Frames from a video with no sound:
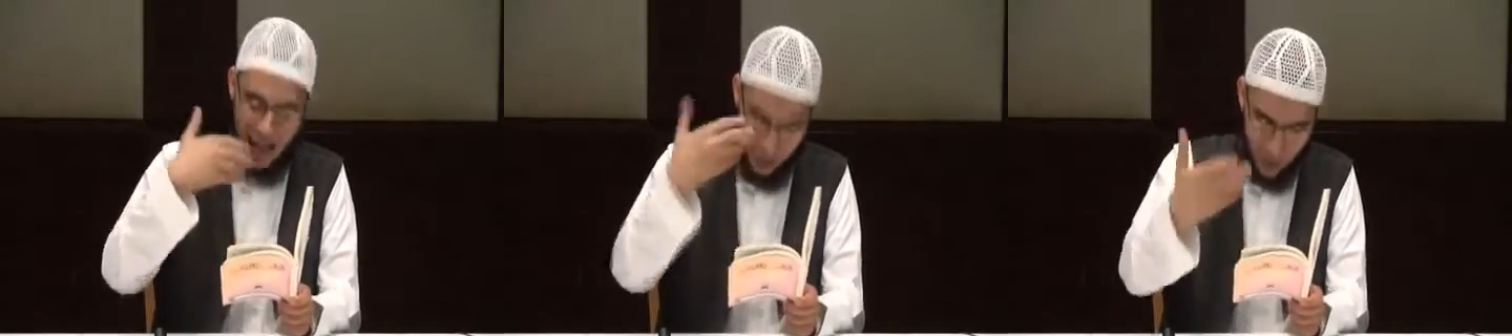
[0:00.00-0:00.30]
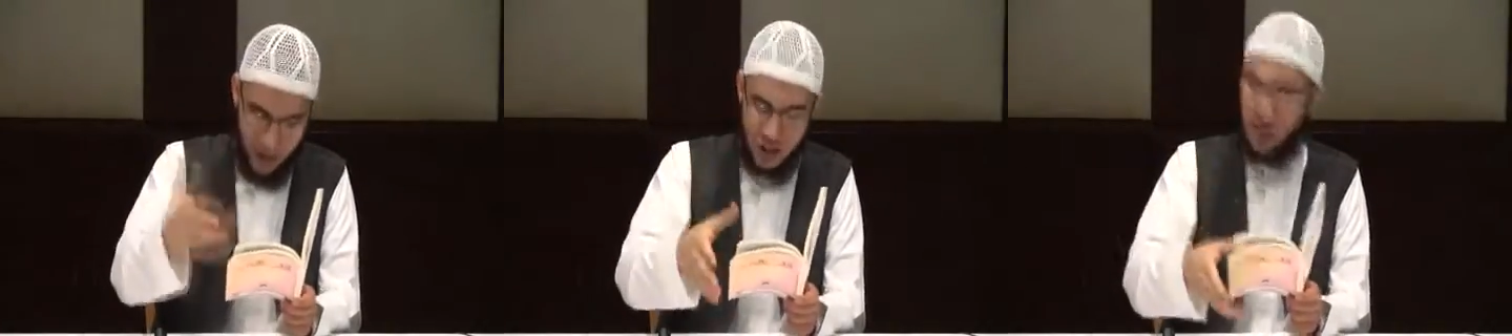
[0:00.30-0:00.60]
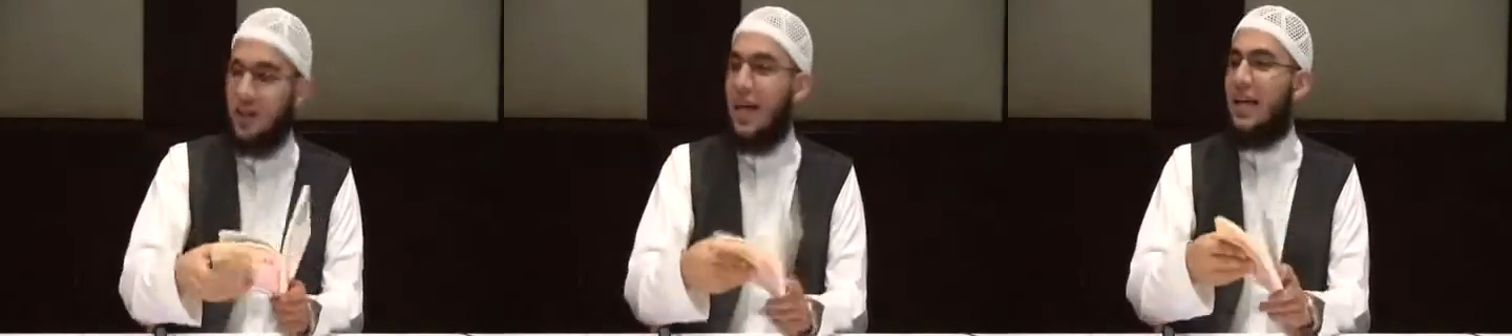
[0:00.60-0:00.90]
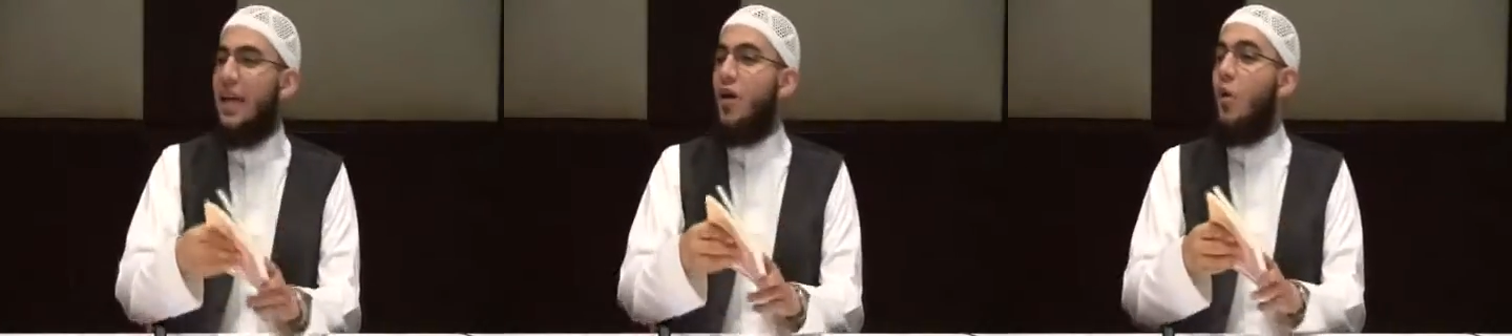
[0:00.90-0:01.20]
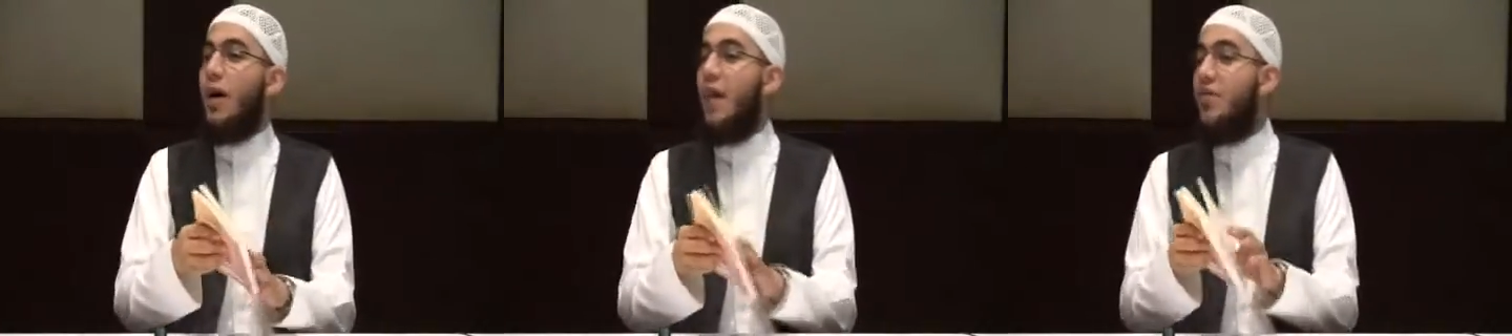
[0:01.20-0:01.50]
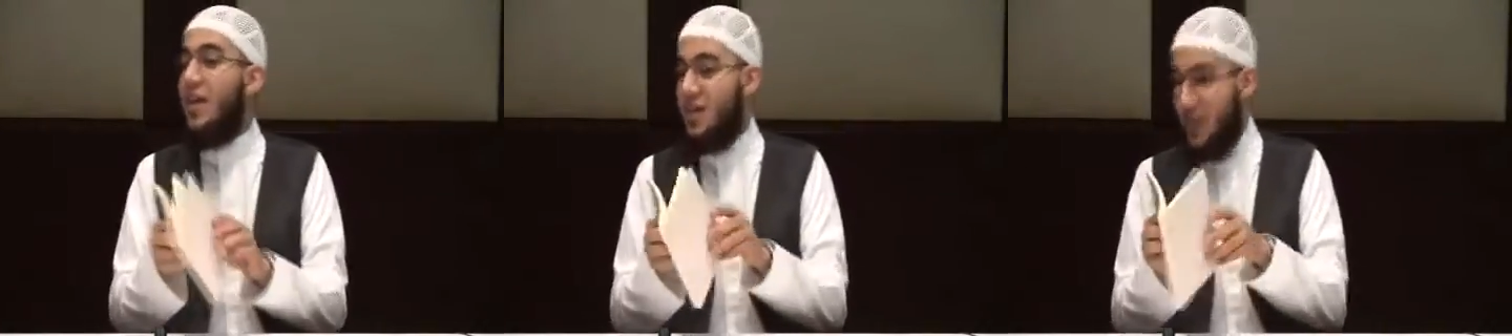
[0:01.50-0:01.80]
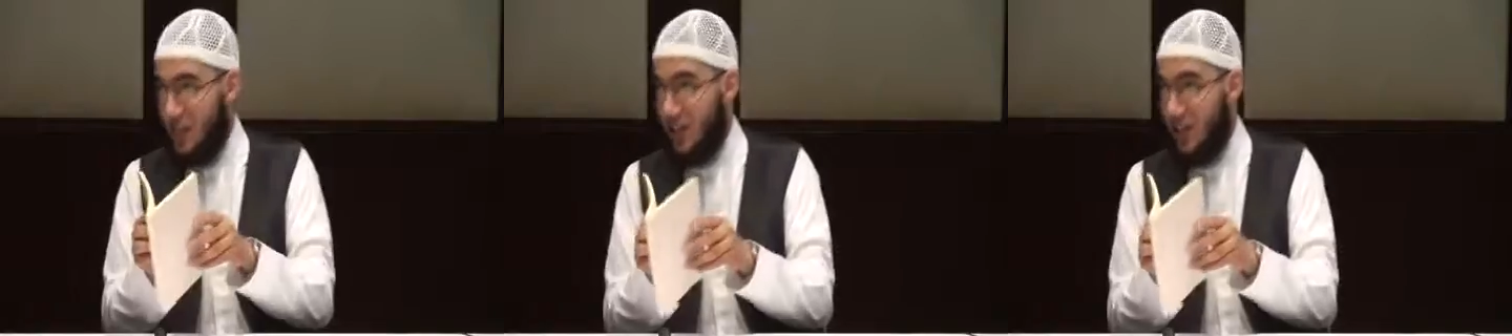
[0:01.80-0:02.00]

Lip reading: and I will mention that whatever is